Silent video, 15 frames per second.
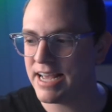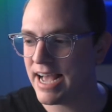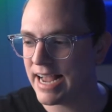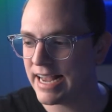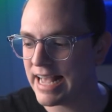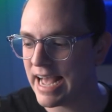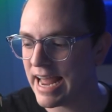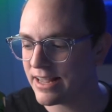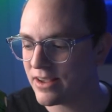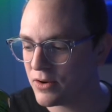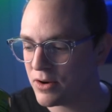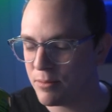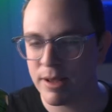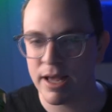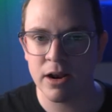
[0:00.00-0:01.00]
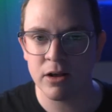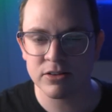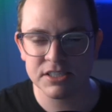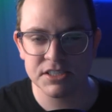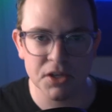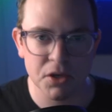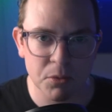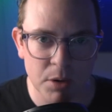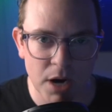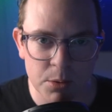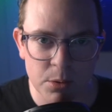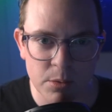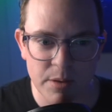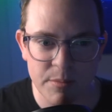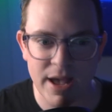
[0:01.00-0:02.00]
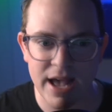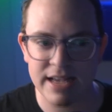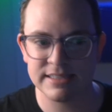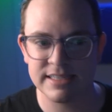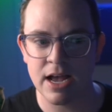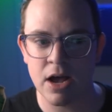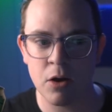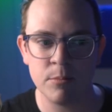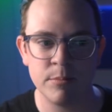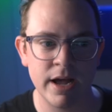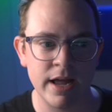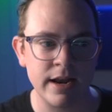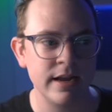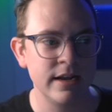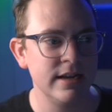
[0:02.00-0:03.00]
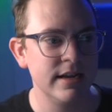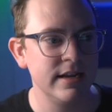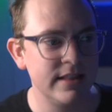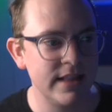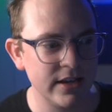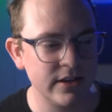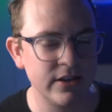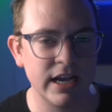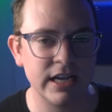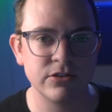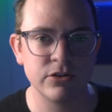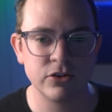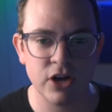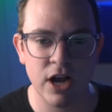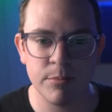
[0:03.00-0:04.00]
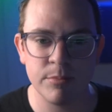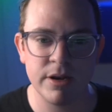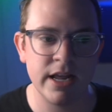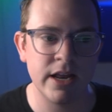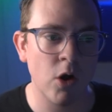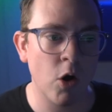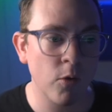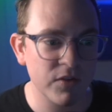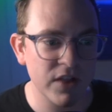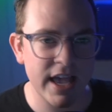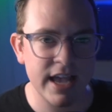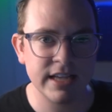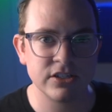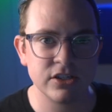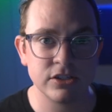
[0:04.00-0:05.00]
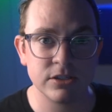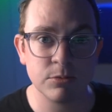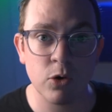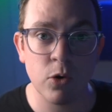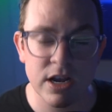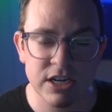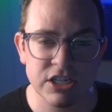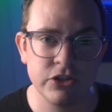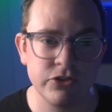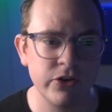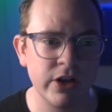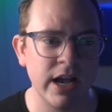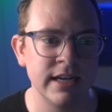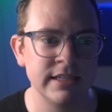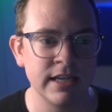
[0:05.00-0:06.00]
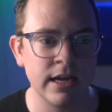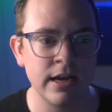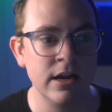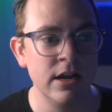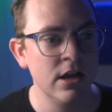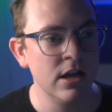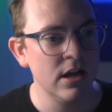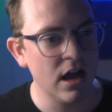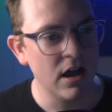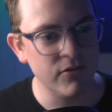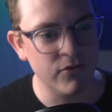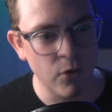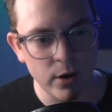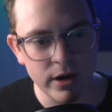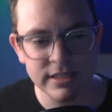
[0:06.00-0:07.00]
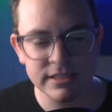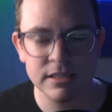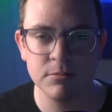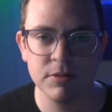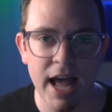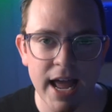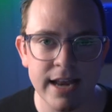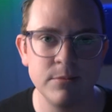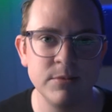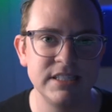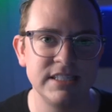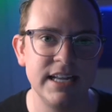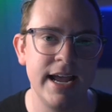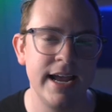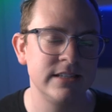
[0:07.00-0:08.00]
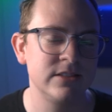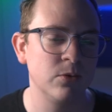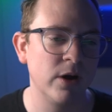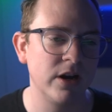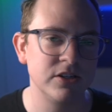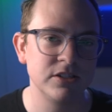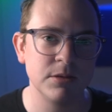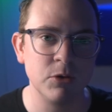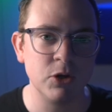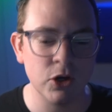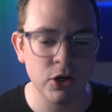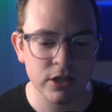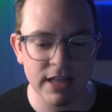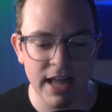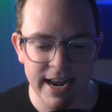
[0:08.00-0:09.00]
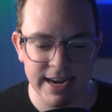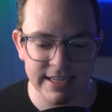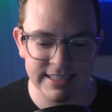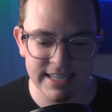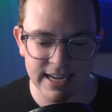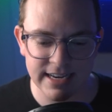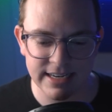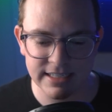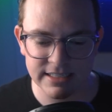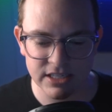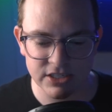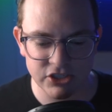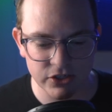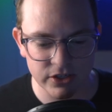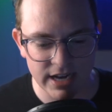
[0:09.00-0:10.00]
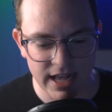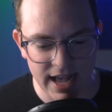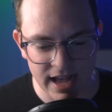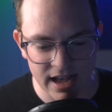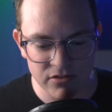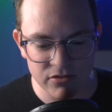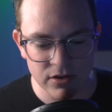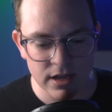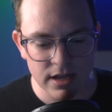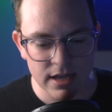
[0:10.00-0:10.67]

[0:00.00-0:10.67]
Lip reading: I gotta go to bed. I'll still probably pass out, but thank you guys for dropping in. Hopefully I answered some questions for you guys on avoiding some lighting mistakes. What are some good lighting techniques that you can have?